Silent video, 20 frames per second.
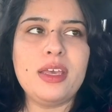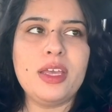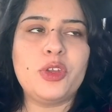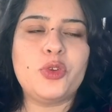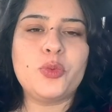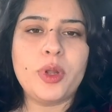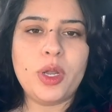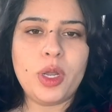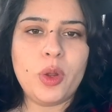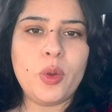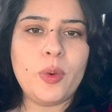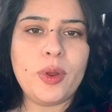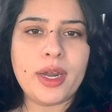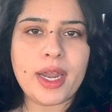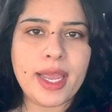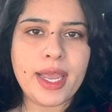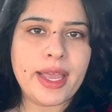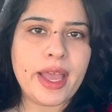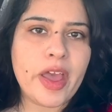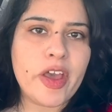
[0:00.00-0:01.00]
it will look
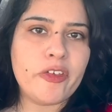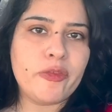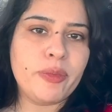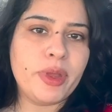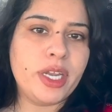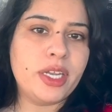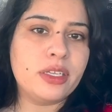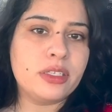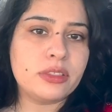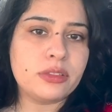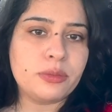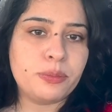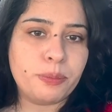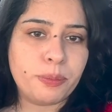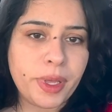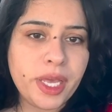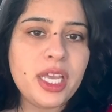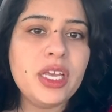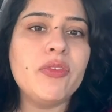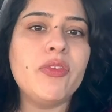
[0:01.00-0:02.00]
like I have made this
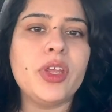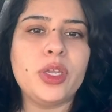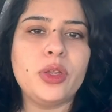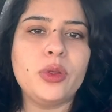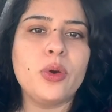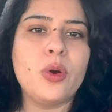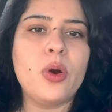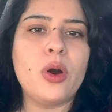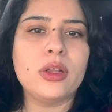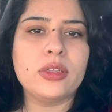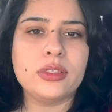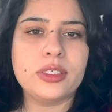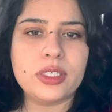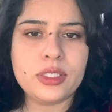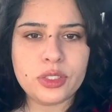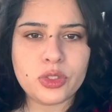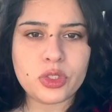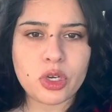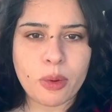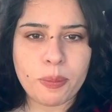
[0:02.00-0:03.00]
big video on
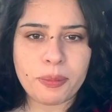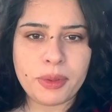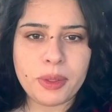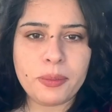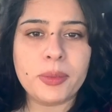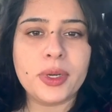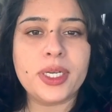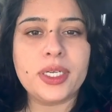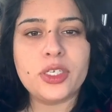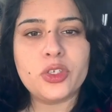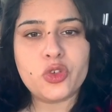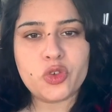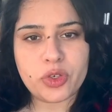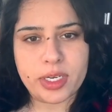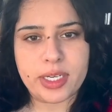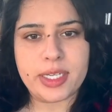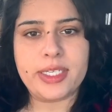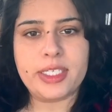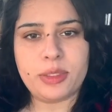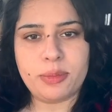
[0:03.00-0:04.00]
this topic, but
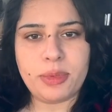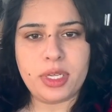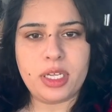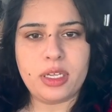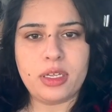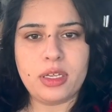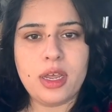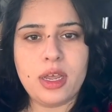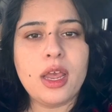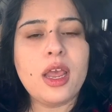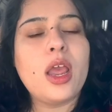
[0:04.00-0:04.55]
trust me,